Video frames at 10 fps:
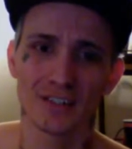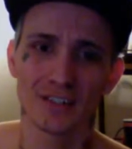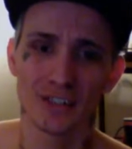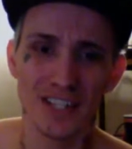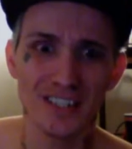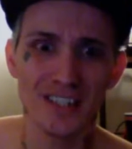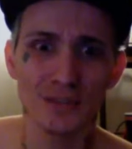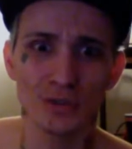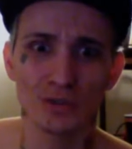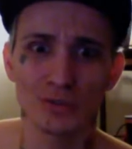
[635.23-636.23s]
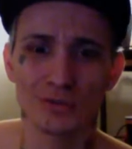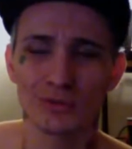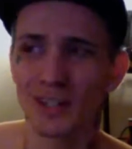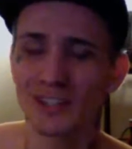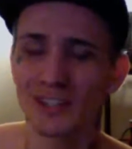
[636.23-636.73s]
chances of you
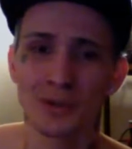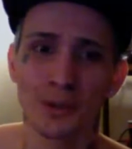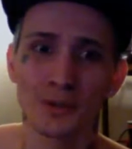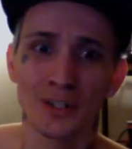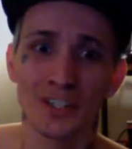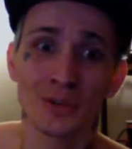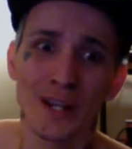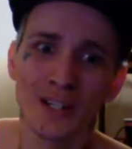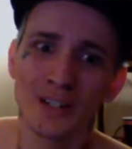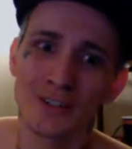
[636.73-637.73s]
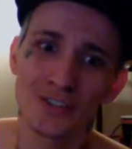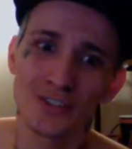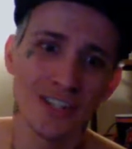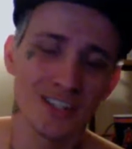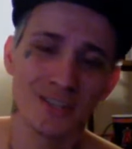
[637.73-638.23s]
running into a pervert is greater than
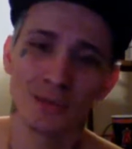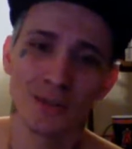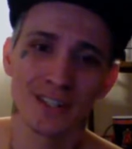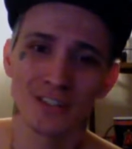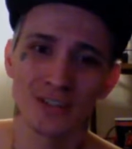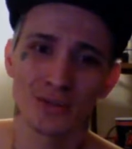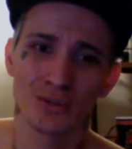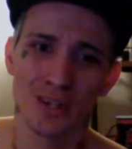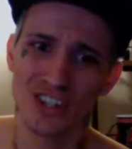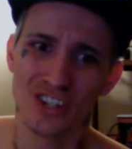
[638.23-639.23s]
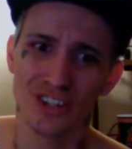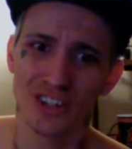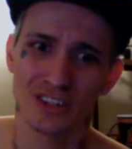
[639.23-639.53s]
chances of you running into a transgender.